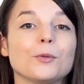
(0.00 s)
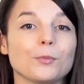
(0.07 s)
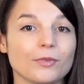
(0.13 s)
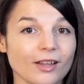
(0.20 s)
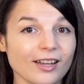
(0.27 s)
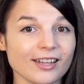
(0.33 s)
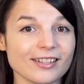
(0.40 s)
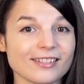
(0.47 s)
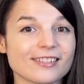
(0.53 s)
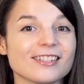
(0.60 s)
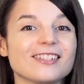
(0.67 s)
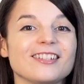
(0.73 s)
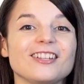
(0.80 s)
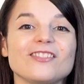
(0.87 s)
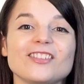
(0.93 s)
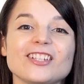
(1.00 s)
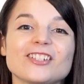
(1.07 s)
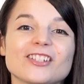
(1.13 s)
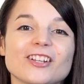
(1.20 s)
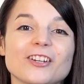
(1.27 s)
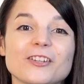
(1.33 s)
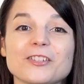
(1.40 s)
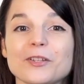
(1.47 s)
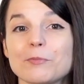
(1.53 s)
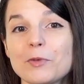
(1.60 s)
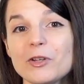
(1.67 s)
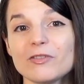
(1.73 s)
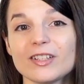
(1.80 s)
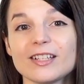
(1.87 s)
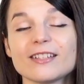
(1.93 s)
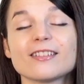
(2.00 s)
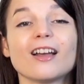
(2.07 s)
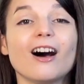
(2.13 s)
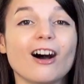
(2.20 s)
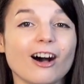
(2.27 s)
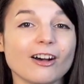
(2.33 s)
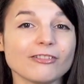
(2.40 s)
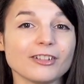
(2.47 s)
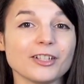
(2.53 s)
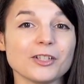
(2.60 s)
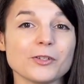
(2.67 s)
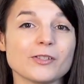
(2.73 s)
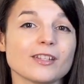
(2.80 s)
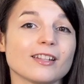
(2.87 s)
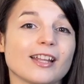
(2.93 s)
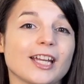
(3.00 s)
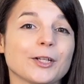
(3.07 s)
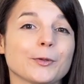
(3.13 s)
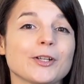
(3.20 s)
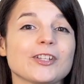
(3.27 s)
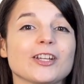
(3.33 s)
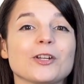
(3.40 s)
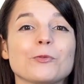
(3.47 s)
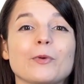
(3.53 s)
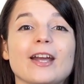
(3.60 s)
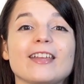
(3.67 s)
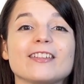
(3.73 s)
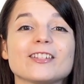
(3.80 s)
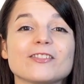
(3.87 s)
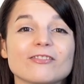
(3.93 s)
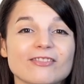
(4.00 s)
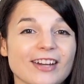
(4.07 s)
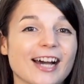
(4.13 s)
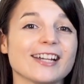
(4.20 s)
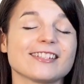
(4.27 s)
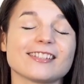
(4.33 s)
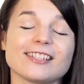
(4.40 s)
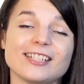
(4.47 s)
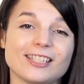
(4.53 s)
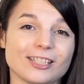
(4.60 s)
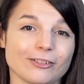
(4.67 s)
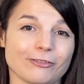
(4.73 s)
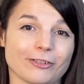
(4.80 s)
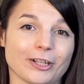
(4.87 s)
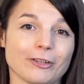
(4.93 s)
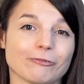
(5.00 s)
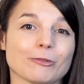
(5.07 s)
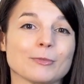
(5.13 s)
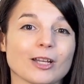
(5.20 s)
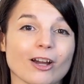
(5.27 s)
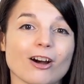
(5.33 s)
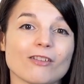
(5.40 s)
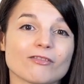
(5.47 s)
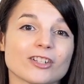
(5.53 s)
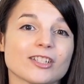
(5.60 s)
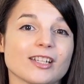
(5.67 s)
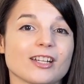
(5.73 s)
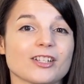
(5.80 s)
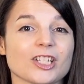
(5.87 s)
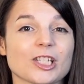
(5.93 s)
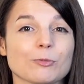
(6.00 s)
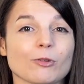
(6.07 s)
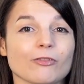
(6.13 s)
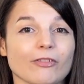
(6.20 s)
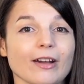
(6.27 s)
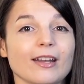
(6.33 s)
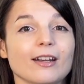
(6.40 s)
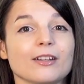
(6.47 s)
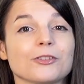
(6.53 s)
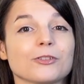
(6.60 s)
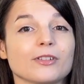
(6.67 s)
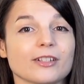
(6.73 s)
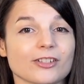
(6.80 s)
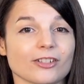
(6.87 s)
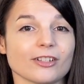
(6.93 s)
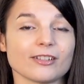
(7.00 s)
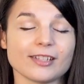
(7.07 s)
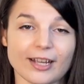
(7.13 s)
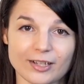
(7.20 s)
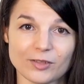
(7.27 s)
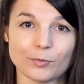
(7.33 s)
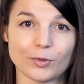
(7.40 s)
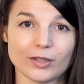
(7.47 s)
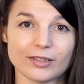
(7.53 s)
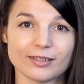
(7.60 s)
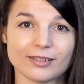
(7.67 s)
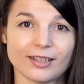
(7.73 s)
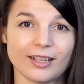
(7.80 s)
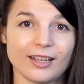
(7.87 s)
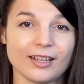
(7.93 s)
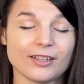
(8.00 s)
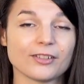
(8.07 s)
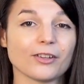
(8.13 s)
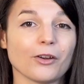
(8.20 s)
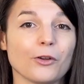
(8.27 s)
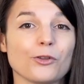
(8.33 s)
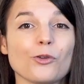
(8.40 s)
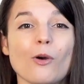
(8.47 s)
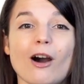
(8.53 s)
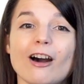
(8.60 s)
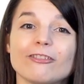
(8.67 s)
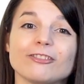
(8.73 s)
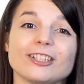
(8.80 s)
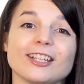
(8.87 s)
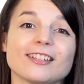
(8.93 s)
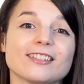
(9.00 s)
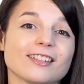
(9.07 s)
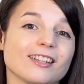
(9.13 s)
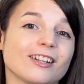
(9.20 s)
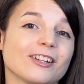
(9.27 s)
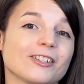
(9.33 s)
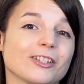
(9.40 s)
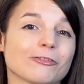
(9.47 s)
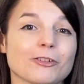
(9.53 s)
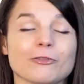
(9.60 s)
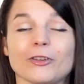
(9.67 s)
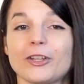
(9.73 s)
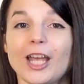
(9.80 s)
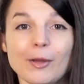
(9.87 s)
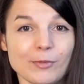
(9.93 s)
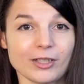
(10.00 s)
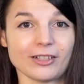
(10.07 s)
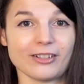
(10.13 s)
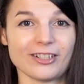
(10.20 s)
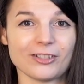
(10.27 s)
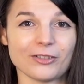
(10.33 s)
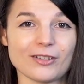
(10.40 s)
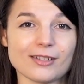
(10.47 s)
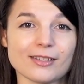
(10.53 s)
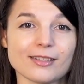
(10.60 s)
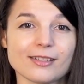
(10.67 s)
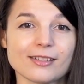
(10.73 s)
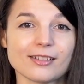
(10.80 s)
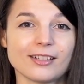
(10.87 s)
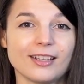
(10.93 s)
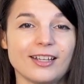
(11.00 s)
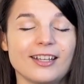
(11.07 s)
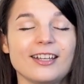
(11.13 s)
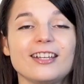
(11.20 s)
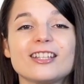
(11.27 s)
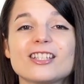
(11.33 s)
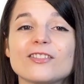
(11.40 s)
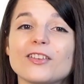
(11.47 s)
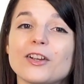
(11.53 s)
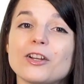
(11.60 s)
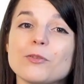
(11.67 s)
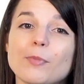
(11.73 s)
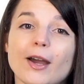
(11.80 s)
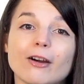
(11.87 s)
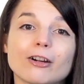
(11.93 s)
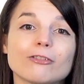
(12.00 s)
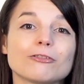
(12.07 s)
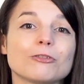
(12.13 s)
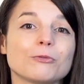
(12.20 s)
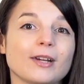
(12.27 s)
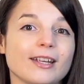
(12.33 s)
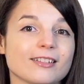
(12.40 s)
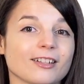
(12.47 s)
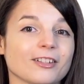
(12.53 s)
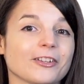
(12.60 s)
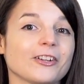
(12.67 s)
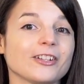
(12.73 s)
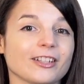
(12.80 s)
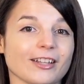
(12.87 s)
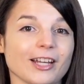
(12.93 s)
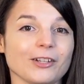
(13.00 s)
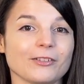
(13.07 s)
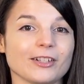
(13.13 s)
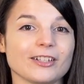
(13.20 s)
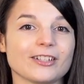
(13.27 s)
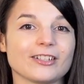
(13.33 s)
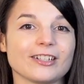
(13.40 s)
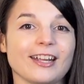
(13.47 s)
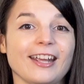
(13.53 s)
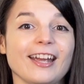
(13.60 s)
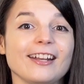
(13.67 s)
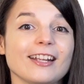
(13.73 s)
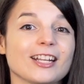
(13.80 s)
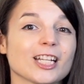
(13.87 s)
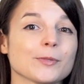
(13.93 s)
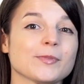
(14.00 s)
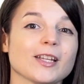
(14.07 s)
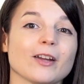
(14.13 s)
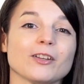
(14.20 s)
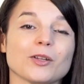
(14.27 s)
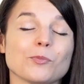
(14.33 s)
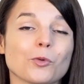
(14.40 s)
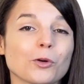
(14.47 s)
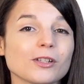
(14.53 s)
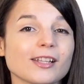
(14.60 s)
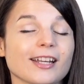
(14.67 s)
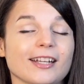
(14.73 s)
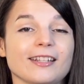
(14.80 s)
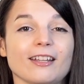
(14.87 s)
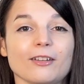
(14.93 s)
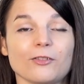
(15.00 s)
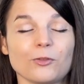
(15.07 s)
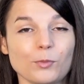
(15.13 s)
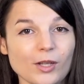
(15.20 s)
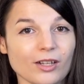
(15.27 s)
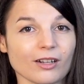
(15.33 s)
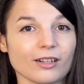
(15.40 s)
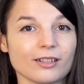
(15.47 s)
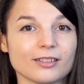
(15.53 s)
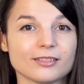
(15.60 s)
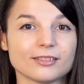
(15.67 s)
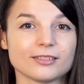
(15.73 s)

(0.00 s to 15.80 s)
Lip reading: Plus, TV shows and movies often use the language in a way that's vastly different from the conversations provided in traditional textbooks, so you often get to hear different vocabulary choices. It's a very powerful way to learn a language and end up sounding more like a native speaker.